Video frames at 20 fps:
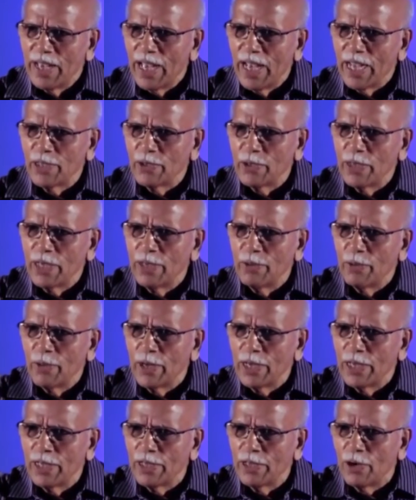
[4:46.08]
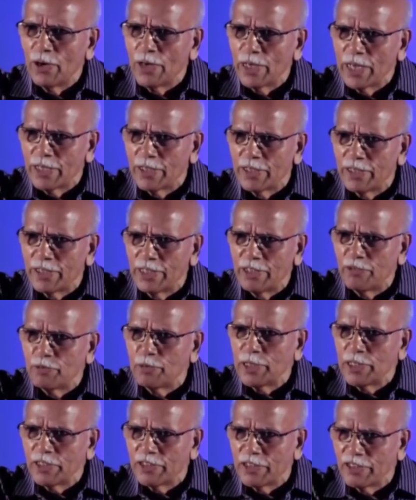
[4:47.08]
Actually, one of the Congress
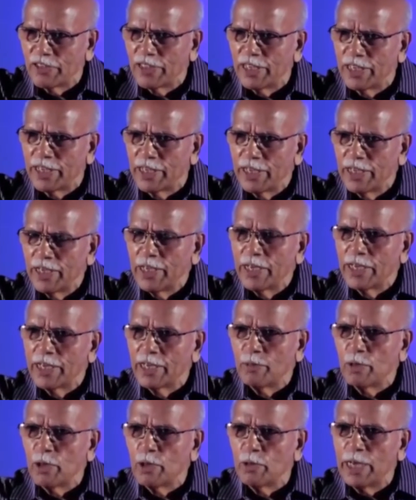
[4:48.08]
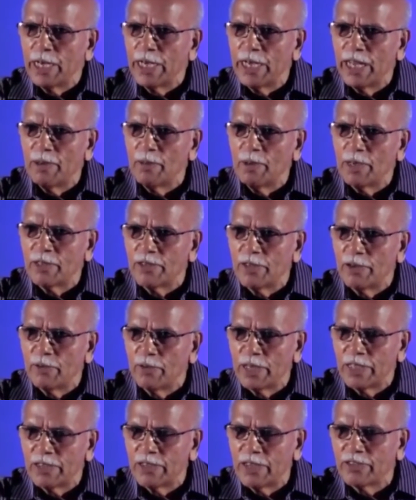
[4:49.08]
chief ministers here removed my name as a
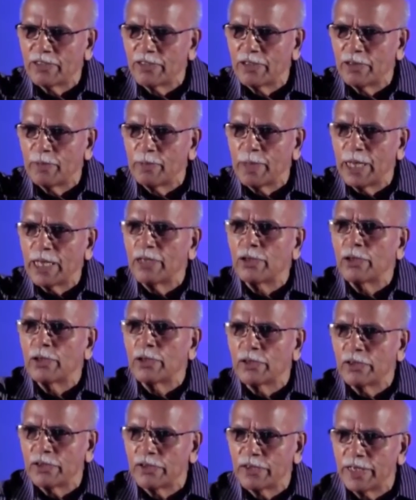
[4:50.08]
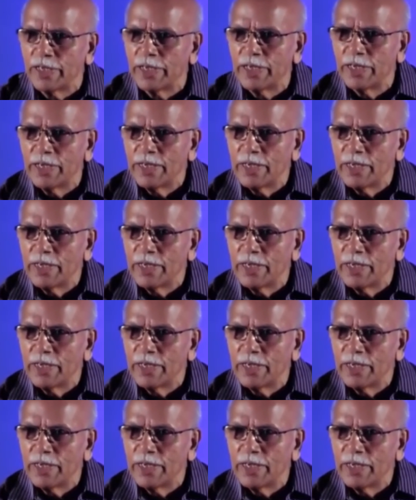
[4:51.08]
vice chancellor of Bangalore University.